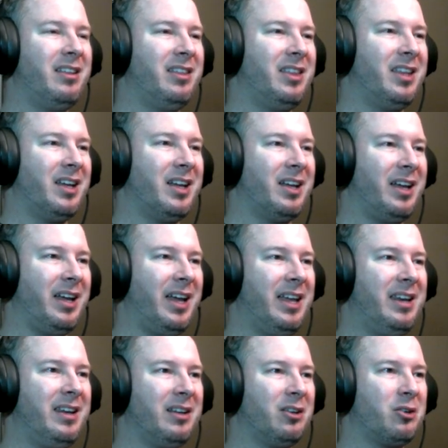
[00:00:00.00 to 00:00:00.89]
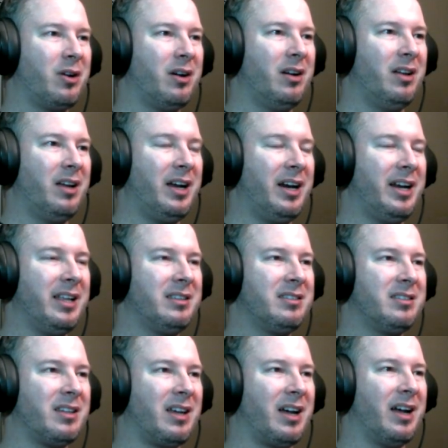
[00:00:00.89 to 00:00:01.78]
in the ending
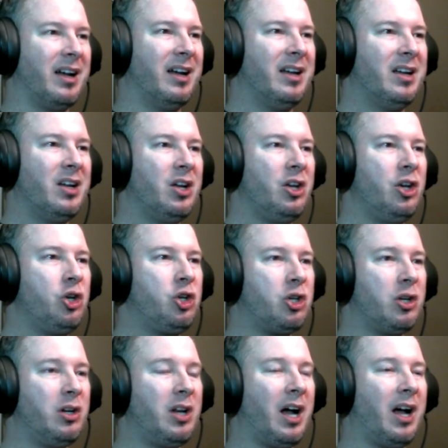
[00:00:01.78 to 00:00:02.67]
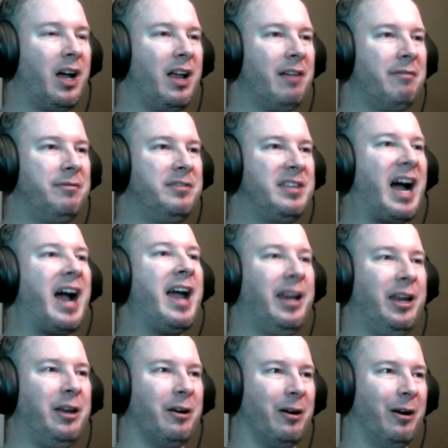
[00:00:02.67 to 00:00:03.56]
credits, you should not have
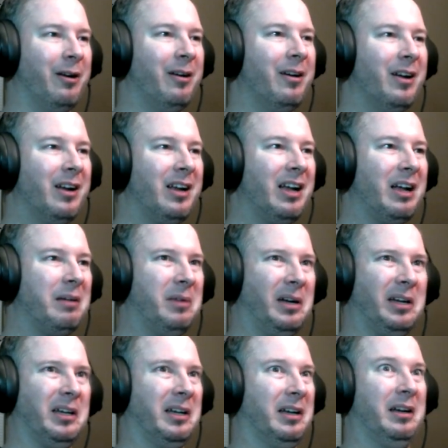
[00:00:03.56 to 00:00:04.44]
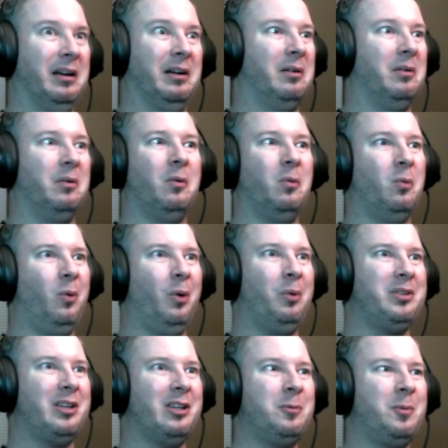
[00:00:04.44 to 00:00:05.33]
died here. I'm like,
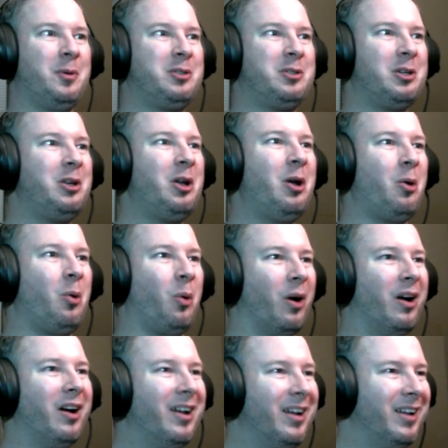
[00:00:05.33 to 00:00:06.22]
what was I supposed to do?